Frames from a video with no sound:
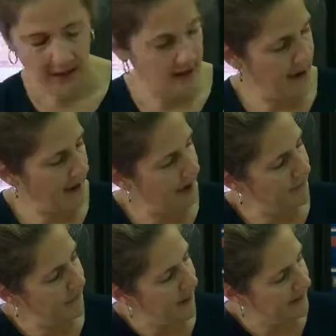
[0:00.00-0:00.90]
And I
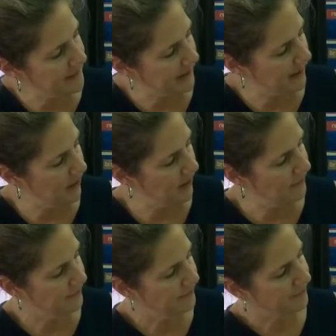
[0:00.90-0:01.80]
have a
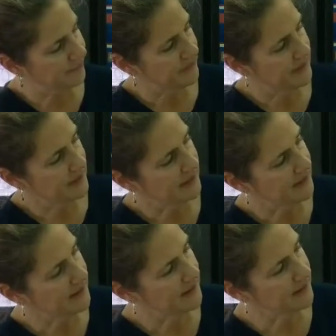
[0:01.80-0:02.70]
rectangle.
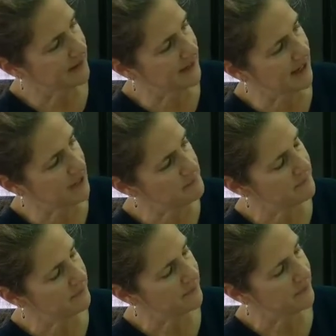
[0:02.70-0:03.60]
You see?
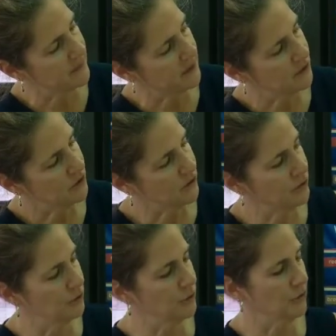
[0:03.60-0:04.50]

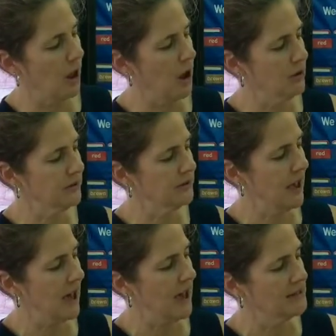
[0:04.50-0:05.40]
2 long
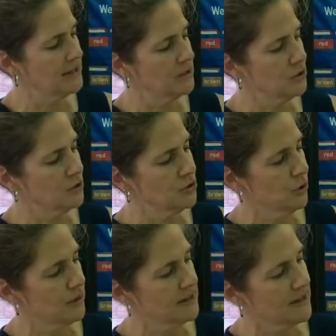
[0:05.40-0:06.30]
sides and 2
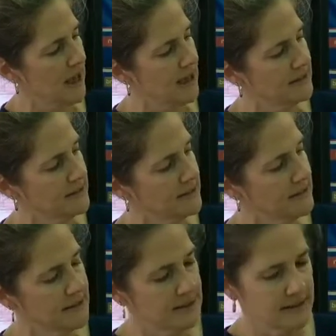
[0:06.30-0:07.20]
short sides.
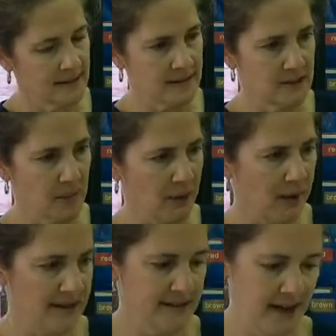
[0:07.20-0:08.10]
It's my
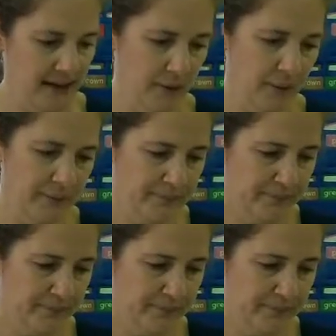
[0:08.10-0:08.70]
rectangle.